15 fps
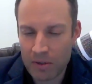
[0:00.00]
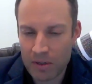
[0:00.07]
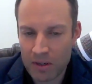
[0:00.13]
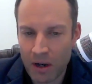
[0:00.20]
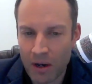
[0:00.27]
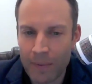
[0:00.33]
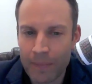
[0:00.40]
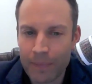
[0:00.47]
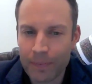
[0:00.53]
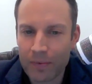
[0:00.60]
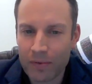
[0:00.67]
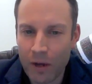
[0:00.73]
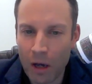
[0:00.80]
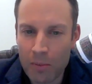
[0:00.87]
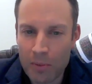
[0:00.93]
So
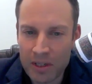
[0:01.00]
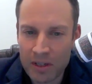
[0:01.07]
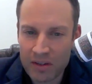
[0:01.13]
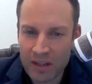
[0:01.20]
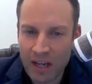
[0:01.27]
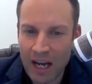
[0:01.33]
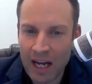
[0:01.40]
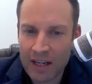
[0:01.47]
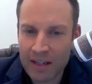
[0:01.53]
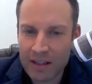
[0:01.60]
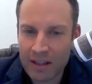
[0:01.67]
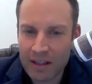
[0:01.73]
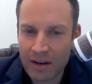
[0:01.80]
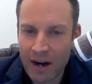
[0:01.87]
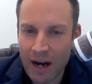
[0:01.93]
don't be
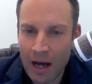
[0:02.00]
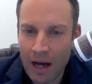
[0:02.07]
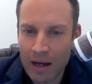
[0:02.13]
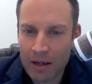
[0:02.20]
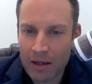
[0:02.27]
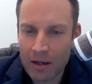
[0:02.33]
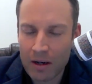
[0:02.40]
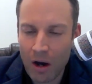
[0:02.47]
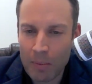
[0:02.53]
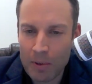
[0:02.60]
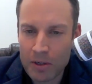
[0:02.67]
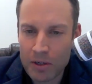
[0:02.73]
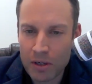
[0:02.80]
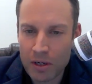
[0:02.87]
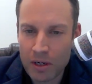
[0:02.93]
disheartened. There are
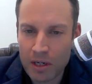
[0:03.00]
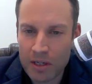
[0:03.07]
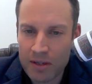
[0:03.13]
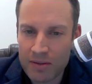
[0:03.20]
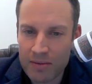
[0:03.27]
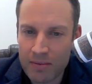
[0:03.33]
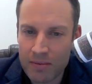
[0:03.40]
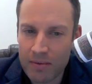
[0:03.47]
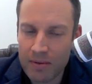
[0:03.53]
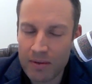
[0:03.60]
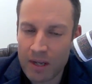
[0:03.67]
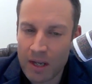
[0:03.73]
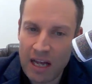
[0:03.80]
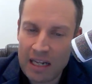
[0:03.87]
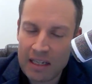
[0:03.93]
opportunities.
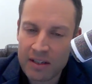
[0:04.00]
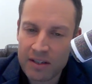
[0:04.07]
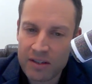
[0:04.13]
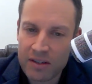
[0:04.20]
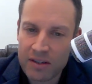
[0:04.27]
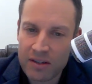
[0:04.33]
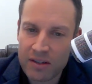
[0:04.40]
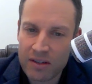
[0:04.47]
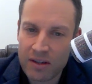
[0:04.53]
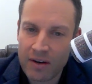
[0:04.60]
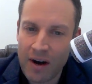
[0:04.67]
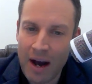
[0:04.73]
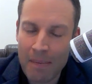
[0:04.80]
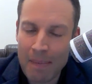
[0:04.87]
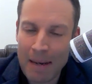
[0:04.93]

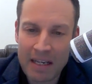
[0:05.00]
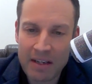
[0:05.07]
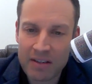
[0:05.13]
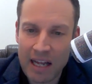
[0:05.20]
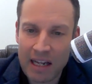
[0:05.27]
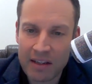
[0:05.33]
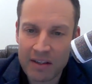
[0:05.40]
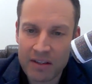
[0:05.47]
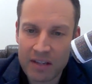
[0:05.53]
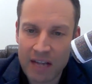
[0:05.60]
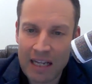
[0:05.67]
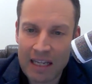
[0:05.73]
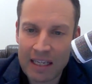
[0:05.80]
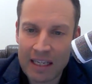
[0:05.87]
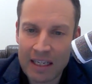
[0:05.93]
There are many sellers
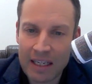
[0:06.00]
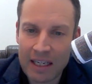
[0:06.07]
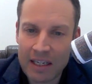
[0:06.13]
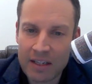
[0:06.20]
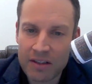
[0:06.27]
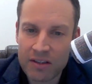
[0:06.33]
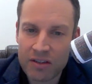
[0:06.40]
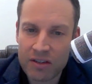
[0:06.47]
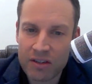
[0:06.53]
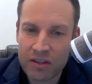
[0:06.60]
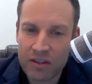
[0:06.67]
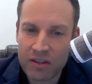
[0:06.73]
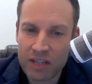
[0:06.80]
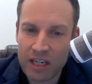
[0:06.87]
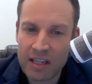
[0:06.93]
selling. It
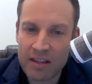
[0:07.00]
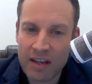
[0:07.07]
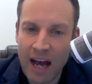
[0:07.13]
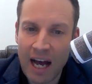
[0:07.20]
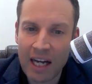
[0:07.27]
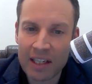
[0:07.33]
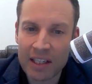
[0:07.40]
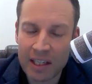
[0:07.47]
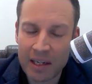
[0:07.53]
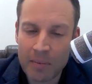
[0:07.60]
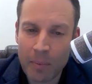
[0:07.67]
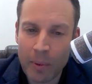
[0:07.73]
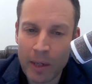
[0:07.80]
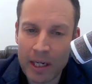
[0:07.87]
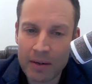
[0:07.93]
is hard to
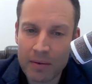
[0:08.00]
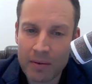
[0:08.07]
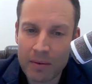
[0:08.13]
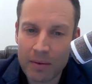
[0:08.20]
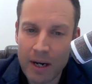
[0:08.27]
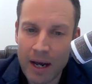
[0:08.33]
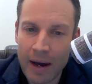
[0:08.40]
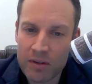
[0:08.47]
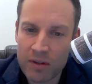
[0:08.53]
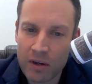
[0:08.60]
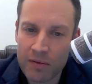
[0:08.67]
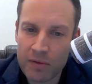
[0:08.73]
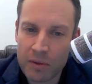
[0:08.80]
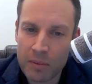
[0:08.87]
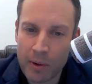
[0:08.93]
compete with
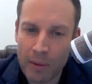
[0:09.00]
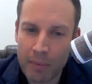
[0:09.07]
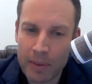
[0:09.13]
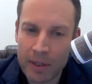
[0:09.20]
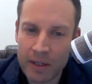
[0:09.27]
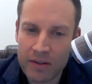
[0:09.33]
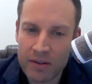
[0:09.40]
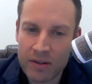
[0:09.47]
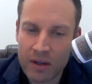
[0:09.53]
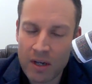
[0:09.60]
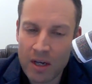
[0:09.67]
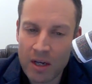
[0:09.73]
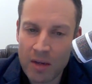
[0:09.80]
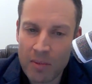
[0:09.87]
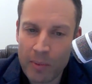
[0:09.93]
so few properties
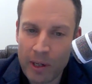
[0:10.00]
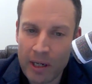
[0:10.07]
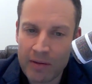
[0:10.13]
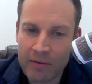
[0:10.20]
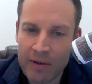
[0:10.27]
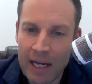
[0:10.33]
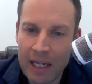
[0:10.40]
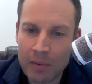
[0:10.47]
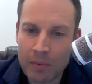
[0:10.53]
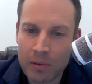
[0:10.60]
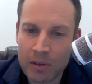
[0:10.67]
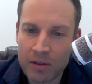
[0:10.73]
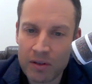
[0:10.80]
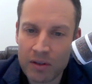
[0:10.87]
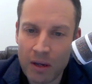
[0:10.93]
being
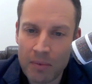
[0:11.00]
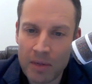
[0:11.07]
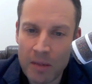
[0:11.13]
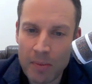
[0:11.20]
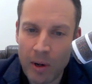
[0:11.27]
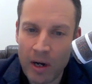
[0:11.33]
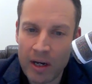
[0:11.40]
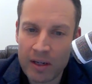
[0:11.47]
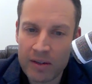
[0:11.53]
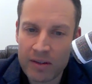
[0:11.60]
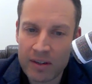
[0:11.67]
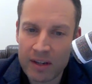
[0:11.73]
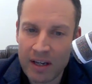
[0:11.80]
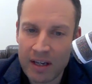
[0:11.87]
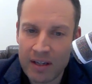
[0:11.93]
available and so many
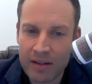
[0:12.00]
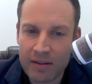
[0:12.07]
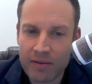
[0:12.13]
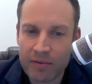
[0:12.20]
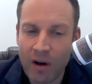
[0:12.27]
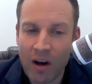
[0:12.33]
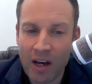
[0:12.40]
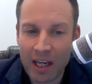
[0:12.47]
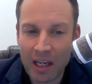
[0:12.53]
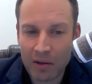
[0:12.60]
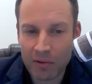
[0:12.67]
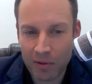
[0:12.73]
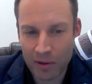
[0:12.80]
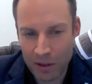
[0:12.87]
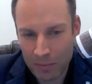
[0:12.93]
buyers
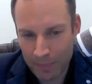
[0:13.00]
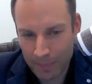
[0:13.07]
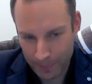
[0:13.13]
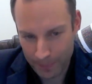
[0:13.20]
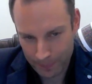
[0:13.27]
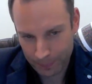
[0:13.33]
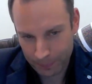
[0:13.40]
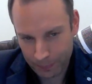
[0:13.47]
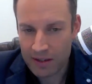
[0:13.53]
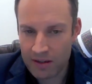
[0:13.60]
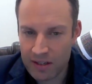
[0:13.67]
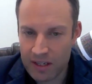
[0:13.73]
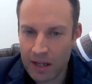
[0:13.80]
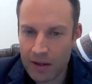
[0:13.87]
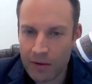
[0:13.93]
vying for them. And so
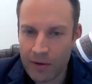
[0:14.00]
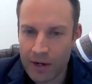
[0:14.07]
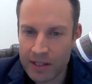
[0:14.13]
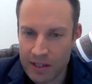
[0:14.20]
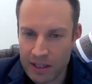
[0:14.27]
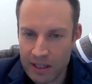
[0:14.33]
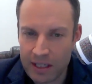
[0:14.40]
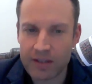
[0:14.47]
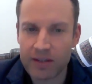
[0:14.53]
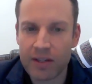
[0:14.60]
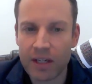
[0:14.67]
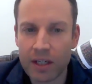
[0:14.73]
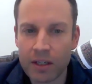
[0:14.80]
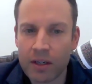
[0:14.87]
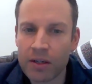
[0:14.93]
that's another reason to
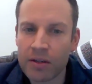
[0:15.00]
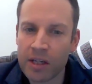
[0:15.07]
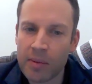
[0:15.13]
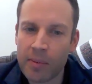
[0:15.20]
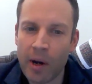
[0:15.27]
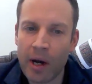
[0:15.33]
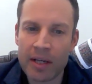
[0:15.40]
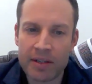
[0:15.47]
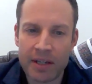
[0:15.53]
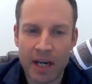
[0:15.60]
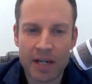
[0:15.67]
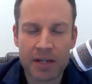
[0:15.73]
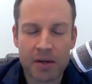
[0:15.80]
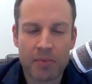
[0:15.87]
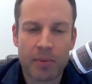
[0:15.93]
consider using a buyer's
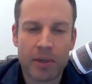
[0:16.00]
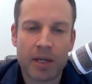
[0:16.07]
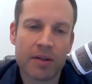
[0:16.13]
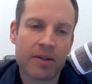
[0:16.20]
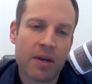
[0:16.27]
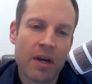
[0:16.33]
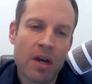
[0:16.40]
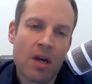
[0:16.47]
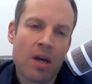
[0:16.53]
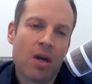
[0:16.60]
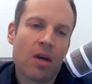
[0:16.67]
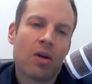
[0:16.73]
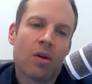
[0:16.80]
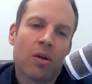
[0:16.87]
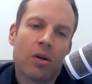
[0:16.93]
agent, because
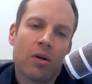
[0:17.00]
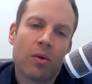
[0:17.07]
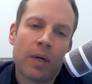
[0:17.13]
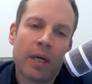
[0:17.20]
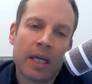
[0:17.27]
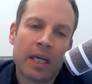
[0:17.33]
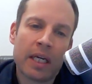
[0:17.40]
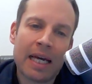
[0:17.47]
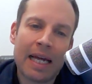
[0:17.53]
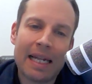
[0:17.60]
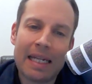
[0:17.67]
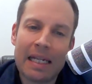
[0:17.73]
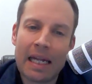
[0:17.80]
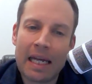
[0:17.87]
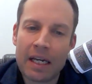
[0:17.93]
we
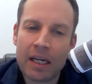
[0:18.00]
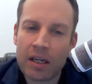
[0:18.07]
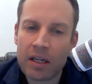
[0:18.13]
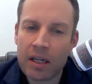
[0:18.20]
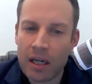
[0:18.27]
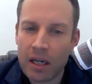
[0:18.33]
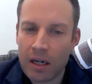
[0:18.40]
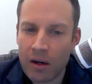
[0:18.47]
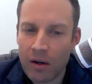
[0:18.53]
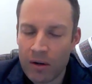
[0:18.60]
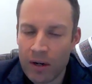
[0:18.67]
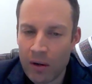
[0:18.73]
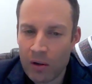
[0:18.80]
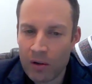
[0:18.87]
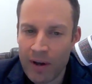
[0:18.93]
lend
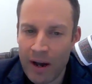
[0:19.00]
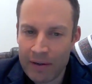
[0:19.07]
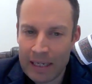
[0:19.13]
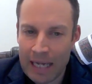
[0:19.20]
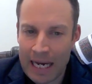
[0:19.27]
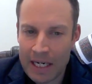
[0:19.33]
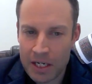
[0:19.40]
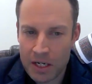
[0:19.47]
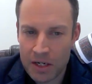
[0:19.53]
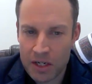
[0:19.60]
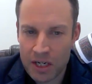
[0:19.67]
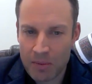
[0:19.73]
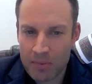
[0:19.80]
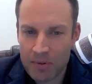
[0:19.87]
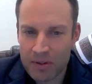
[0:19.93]
on all of our
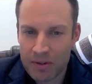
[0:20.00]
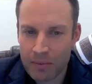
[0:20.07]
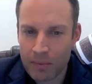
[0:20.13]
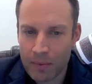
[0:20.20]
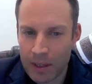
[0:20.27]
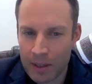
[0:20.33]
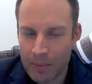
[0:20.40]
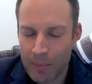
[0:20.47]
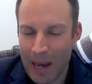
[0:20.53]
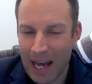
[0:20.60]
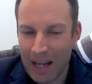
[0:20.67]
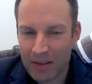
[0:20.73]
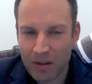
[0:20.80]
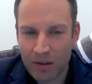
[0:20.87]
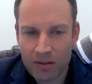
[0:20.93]
relationships and we
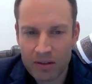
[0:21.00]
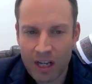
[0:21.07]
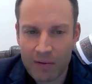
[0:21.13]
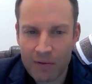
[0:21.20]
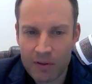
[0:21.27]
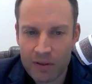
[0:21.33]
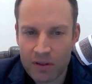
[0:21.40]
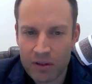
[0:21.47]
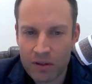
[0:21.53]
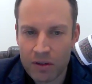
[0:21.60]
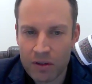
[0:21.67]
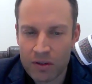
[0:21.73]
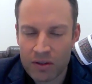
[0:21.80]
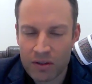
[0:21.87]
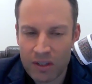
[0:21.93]
pounce on stuff as soon
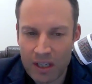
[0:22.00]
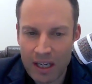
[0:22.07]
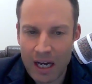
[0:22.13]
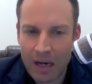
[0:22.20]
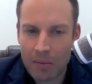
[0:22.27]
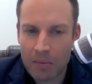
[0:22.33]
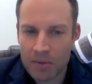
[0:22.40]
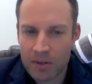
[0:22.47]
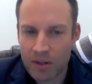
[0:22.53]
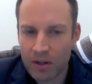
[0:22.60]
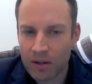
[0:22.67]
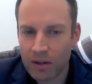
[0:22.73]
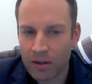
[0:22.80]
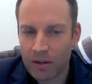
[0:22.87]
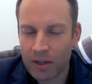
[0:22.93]
as it comes
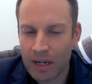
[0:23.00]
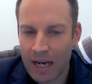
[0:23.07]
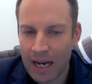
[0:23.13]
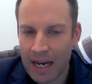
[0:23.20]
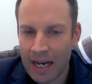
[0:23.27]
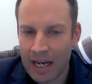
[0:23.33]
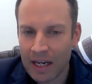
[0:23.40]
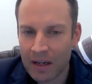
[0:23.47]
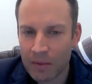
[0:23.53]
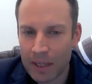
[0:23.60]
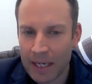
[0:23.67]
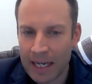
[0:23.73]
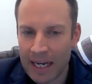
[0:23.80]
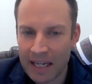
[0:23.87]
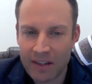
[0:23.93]
on, and
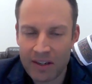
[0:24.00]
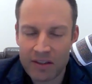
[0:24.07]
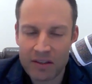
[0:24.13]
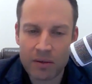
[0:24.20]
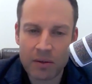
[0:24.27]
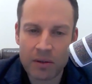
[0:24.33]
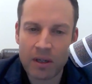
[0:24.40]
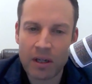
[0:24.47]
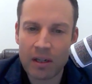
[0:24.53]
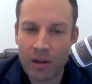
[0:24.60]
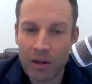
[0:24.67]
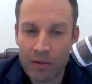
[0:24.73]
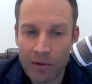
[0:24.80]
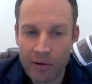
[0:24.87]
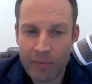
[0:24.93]
we get access to a
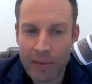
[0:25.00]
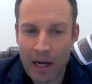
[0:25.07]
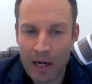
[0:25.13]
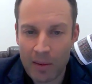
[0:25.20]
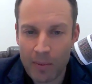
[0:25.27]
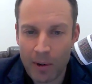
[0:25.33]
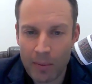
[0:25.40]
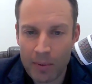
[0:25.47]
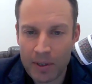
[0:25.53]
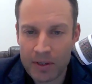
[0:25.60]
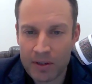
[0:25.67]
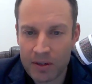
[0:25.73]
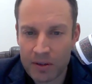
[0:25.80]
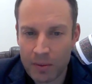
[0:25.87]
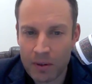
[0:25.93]
lot of off-market
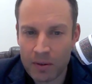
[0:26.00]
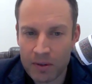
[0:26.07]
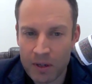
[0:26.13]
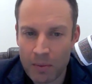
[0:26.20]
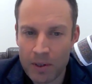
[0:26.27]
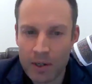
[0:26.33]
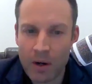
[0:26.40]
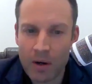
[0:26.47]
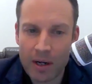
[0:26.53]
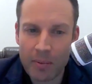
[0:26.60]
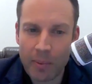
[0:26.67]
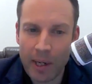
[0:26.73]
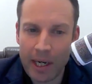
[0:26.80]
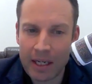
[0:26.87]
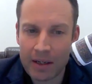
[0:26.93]
properties as well, so we're not
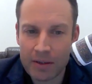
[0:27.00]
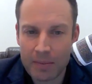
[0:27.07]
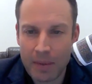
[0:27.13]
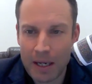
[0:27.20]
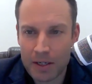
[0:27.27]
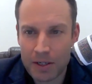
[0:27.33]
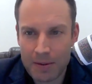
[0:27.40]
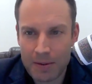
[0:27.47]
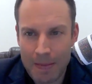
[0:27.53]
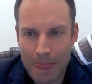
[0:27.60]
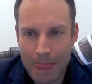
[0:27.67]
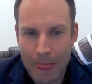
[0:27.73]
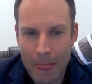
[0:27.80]
competing as much.